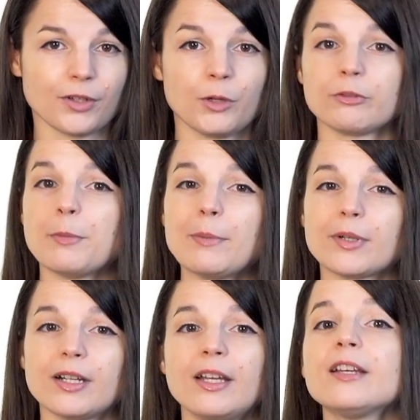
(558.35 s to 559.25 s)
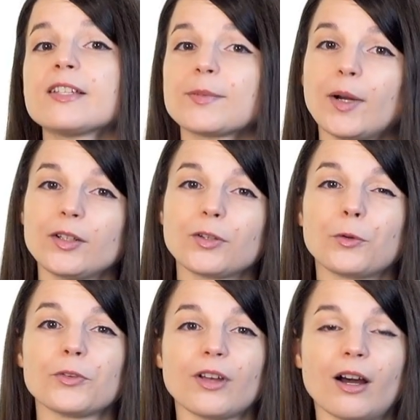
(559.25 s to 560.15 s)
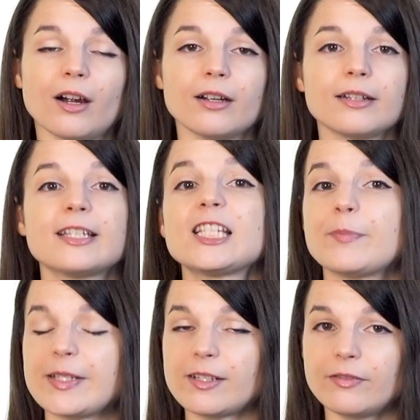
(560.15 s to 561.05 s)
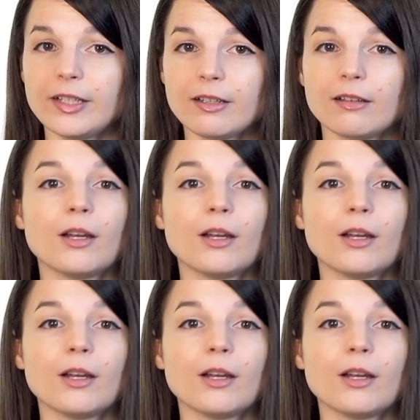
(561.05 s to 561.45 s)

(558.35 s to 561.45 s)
Remember, SMART goals are specific,